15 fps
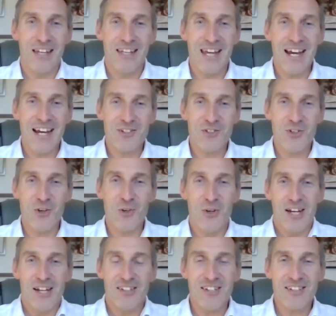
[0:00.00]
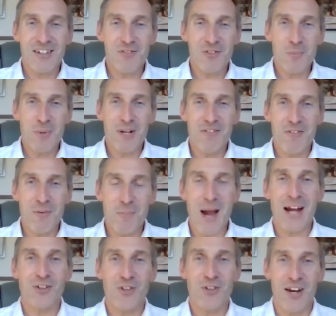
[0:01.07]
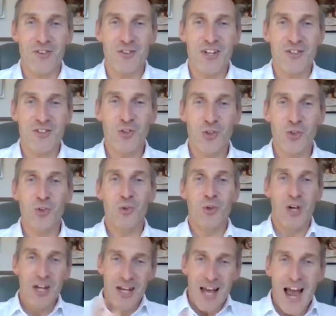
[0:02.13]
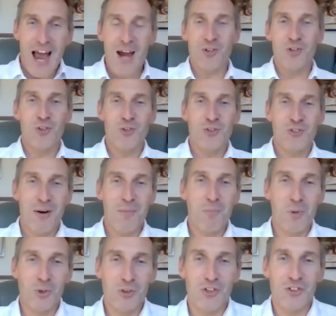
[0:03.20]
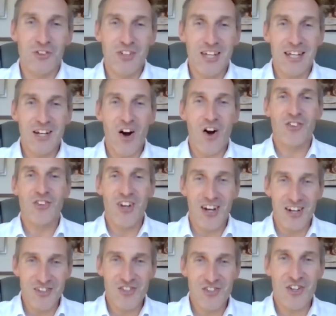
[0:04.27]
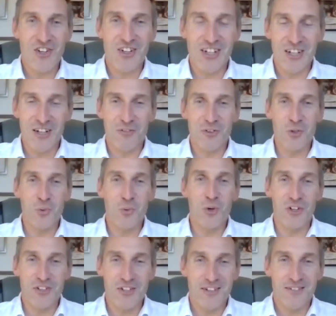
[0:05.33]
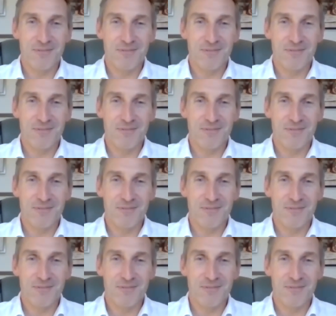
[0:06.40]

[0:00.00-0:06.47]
yeah, so just give us a bit of a background as to how you stumbled on the online journey, if you would.